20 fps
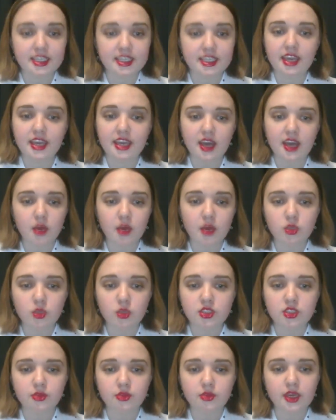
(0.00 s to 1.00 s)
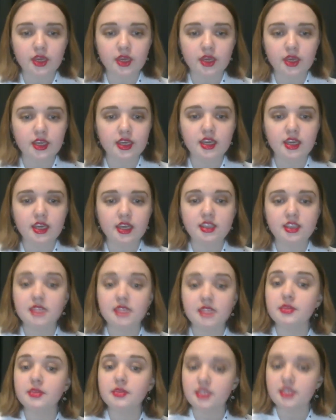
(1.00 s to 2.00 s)
say I want to make a
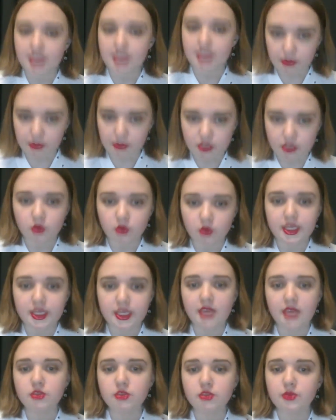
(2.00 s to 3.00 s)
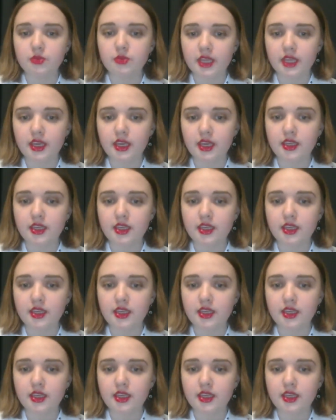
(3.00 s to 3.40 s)
tabletop game to play